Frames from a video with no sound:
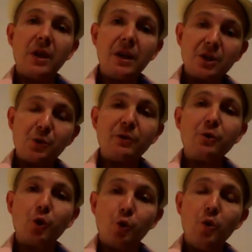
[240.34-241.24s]
things we have to
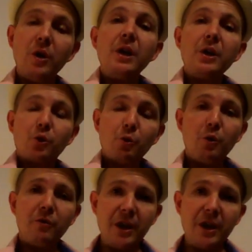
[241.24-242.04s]
do to move